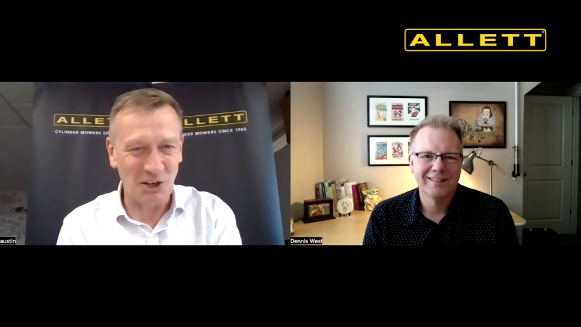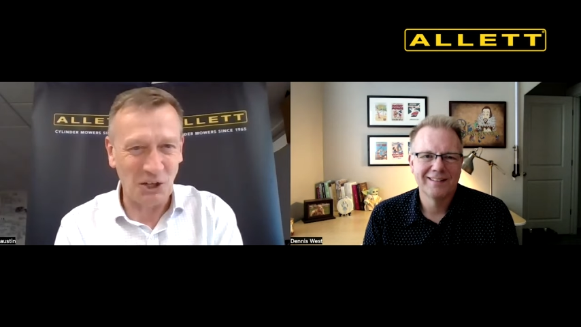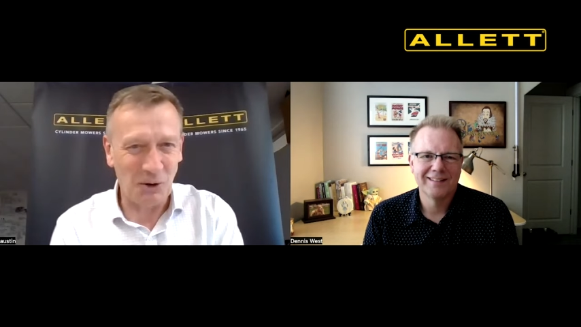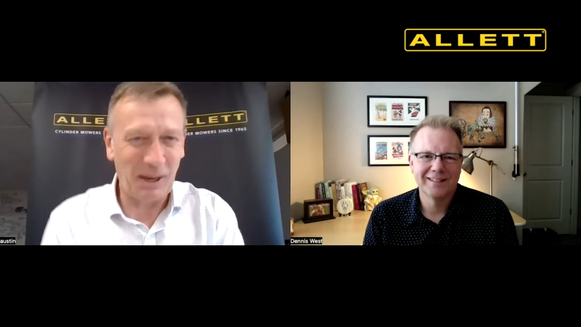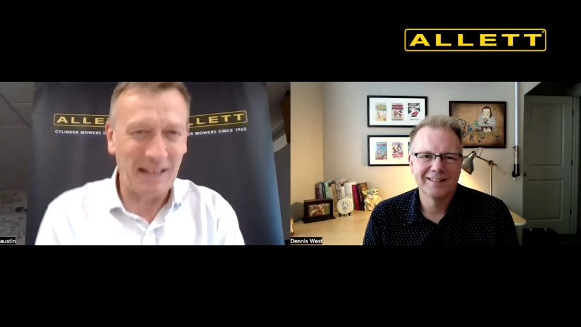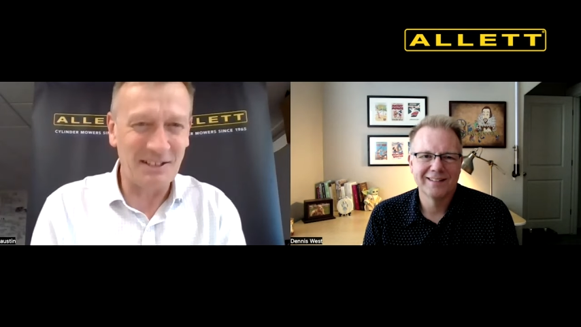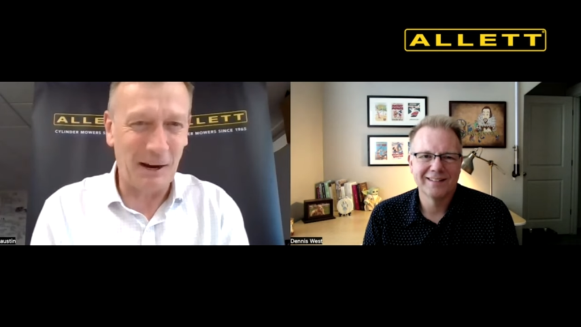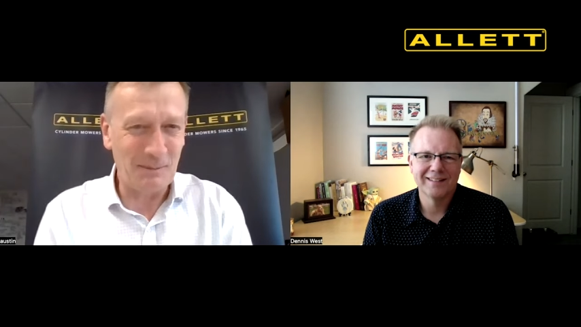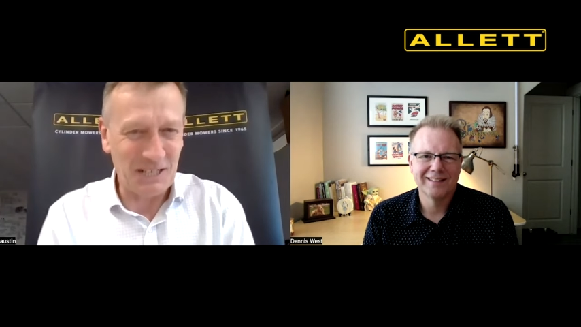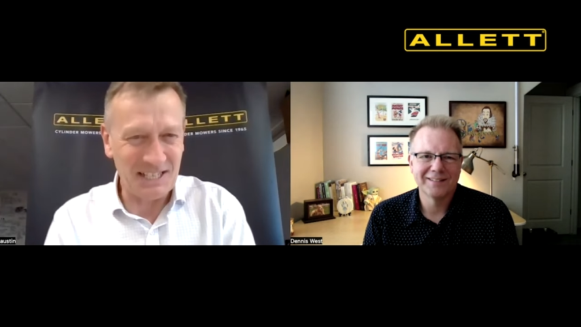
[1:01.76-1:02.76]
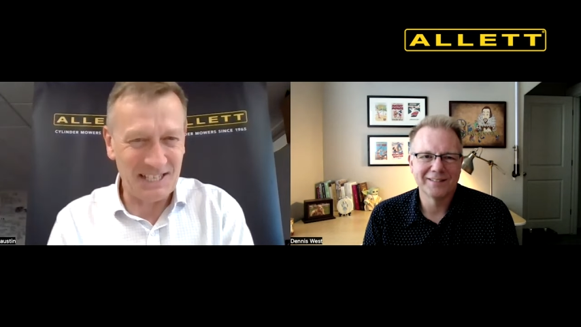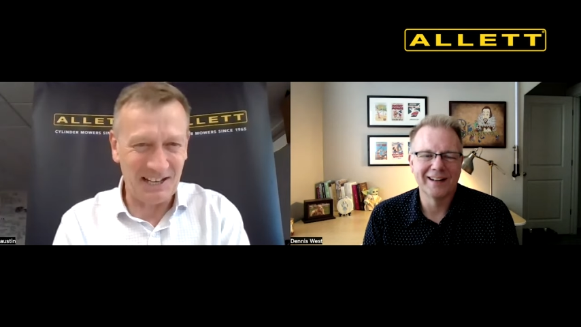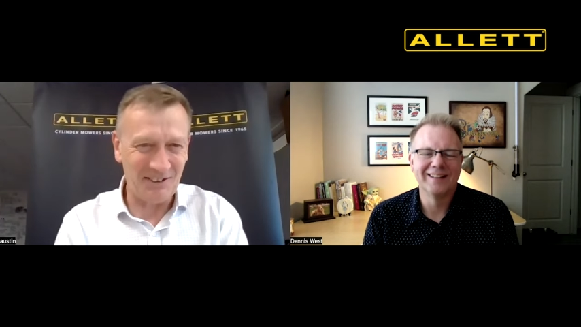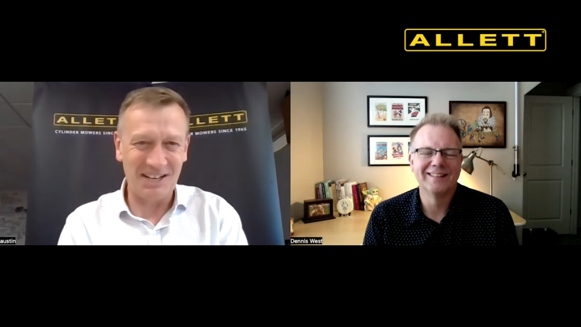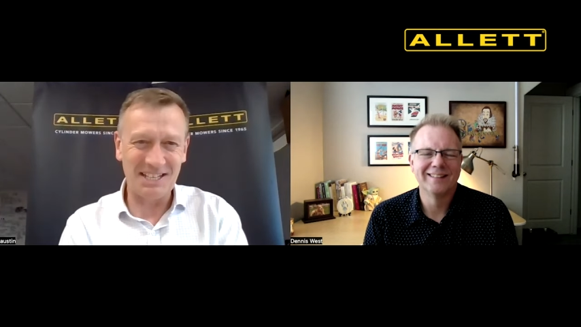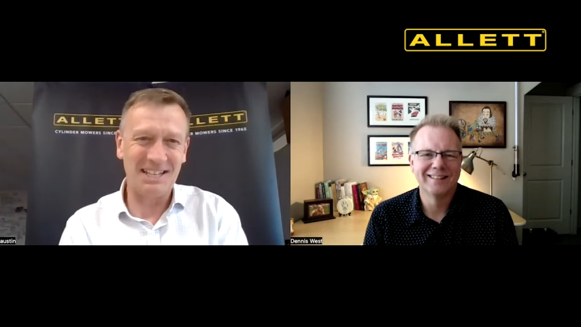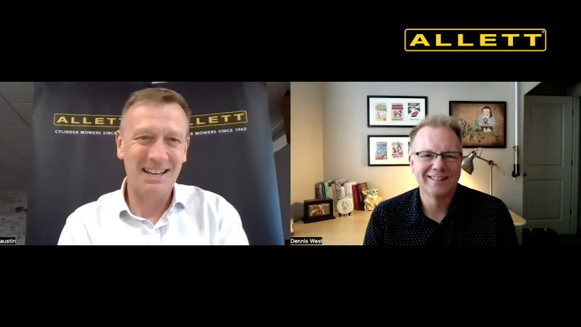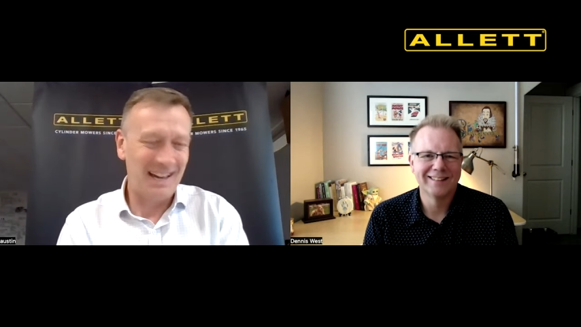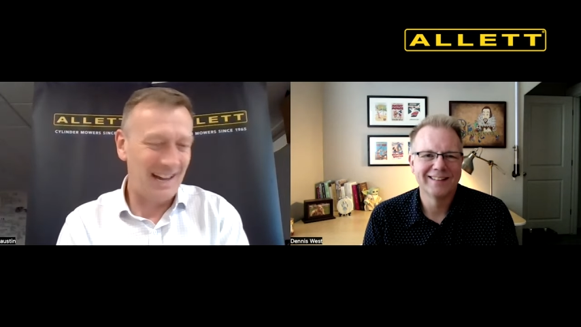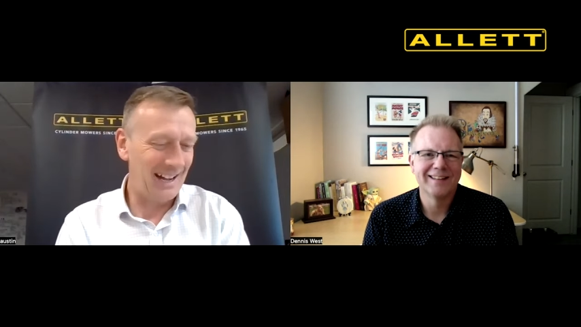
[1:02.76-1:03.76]
Speaker 1: so you don't get time to consider it,
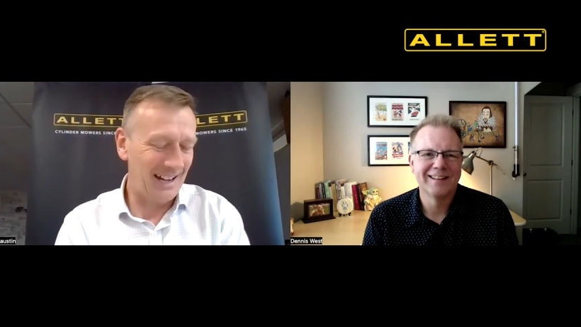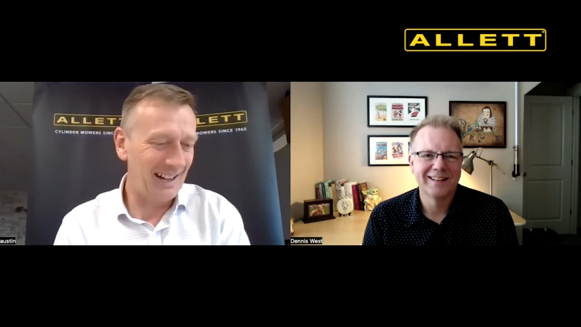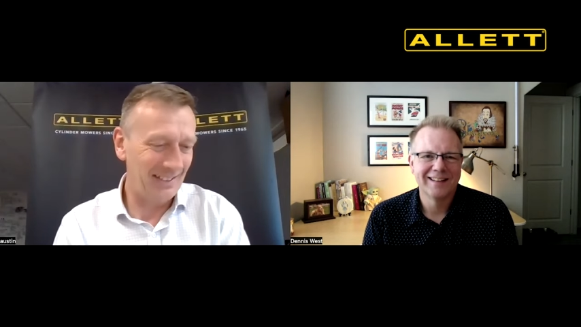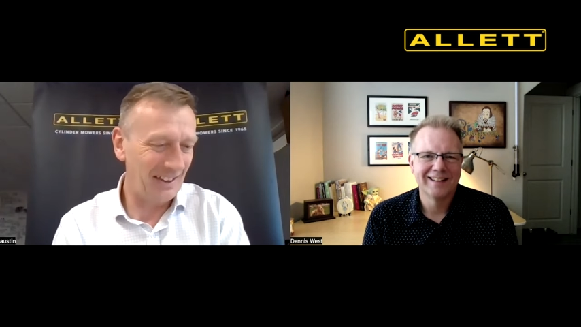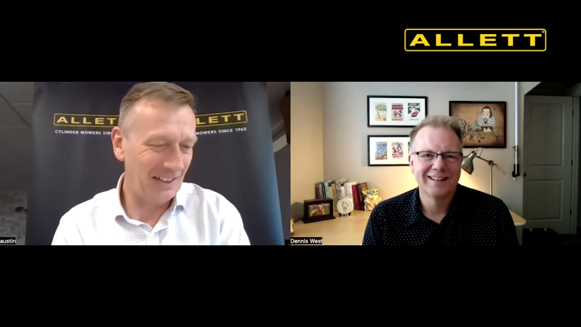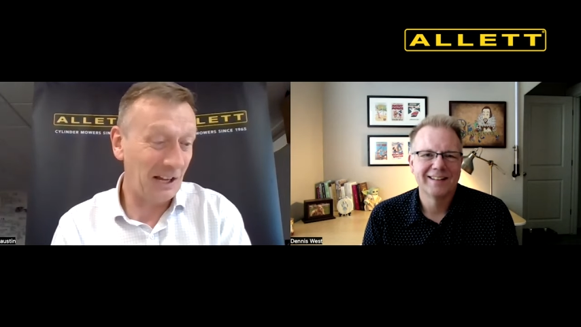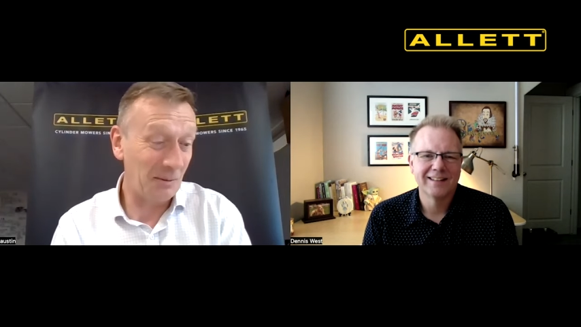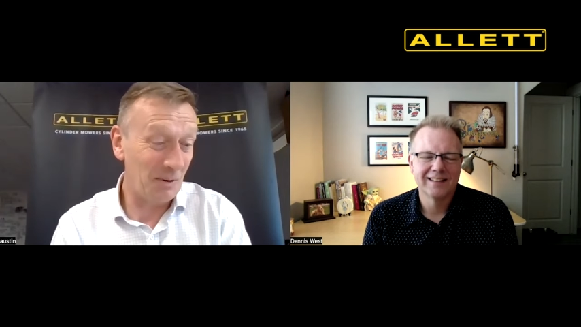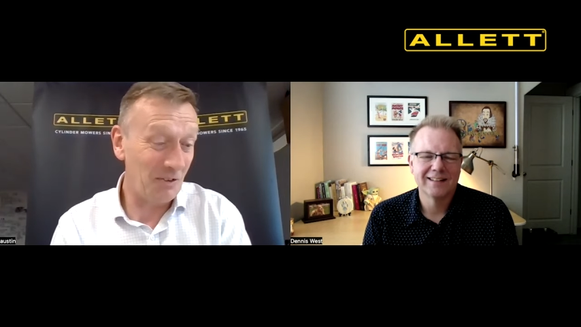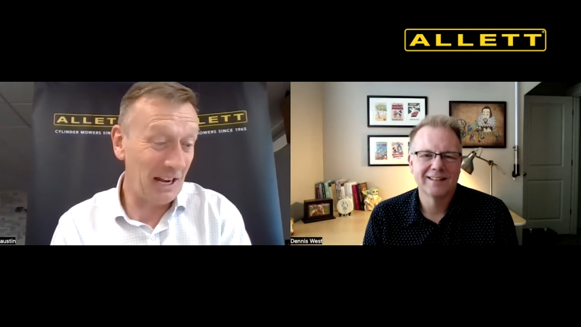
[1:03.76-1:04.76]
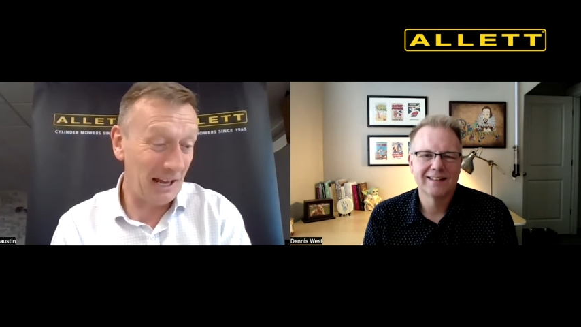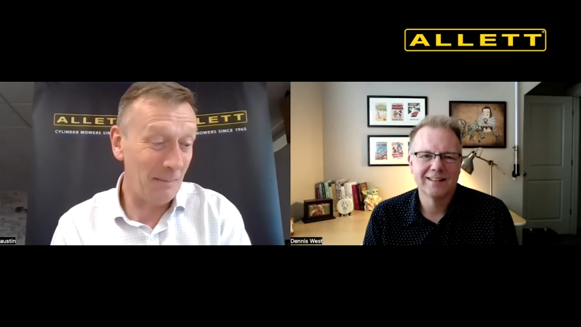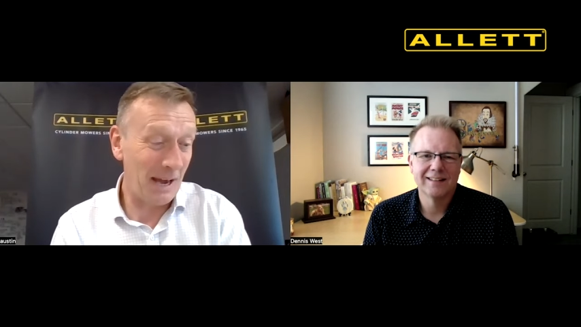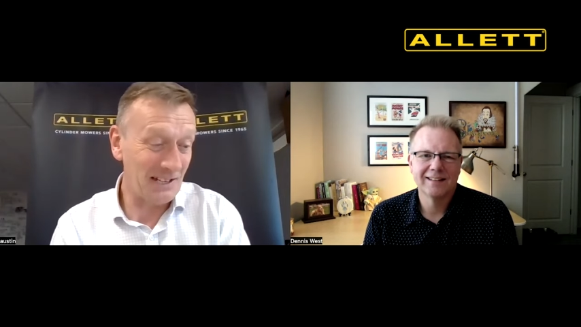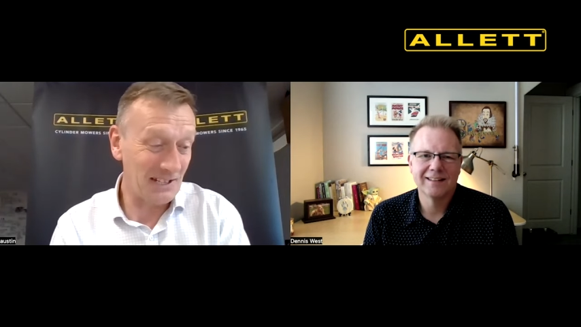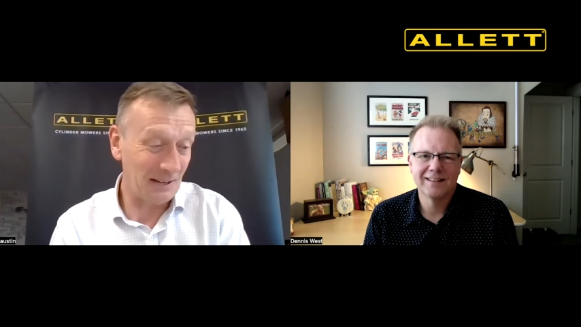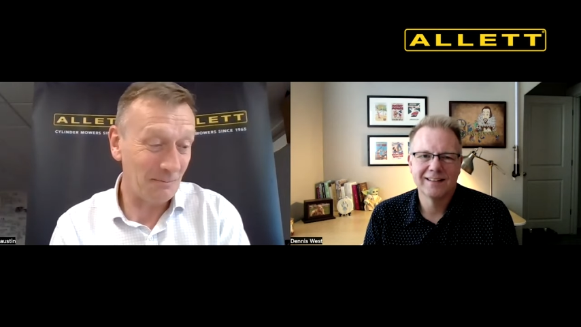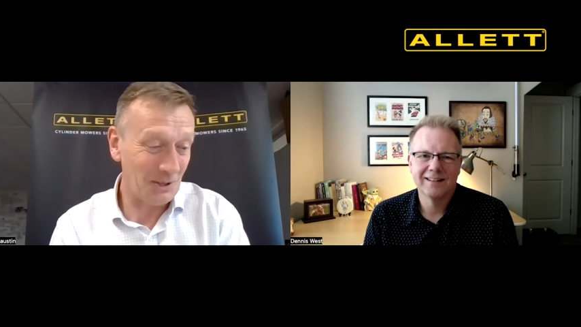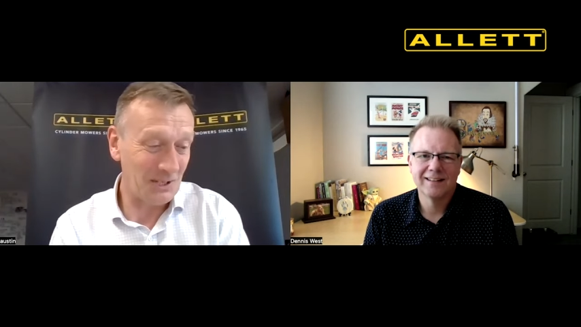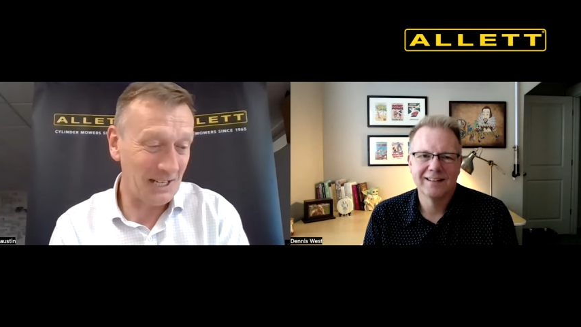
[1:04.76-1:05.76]
uh, and they can be really amazing.
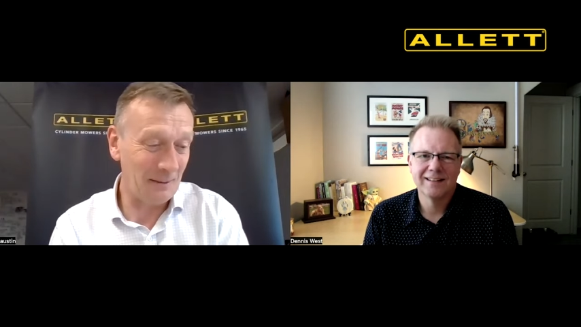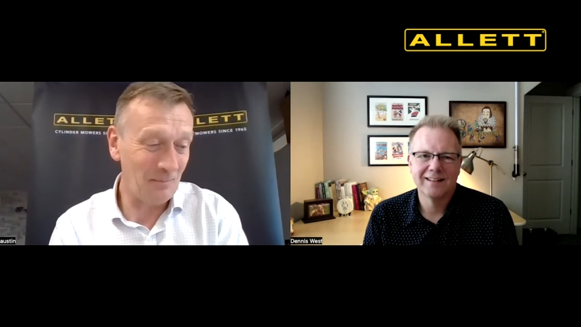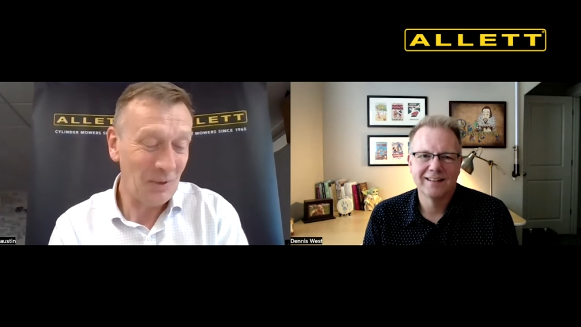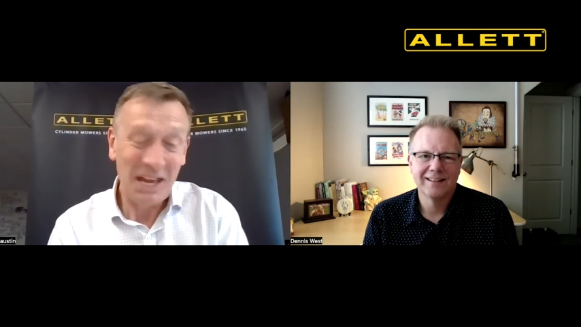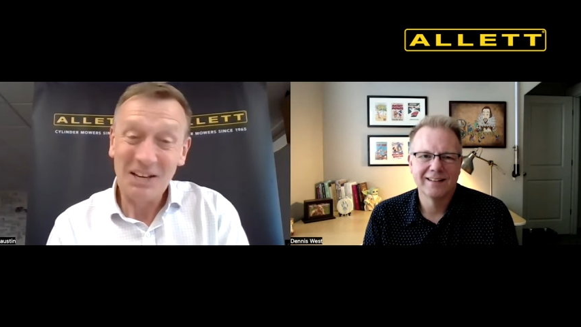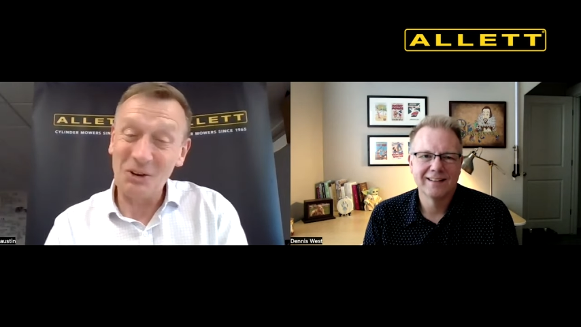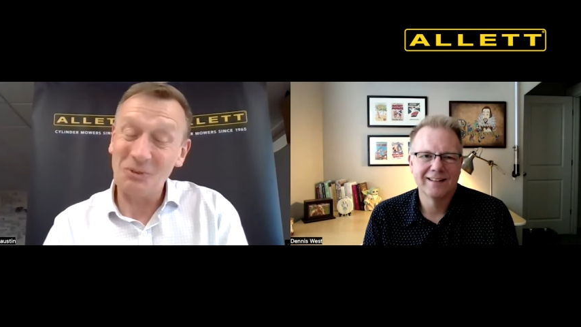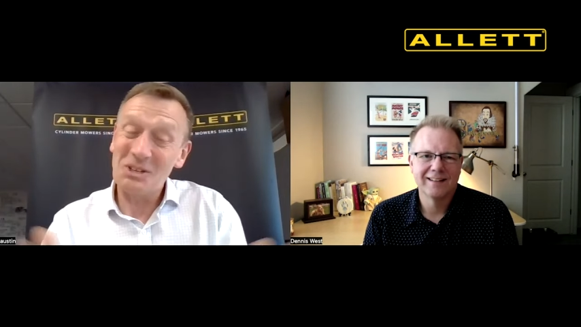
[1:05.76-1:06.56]
But uh, so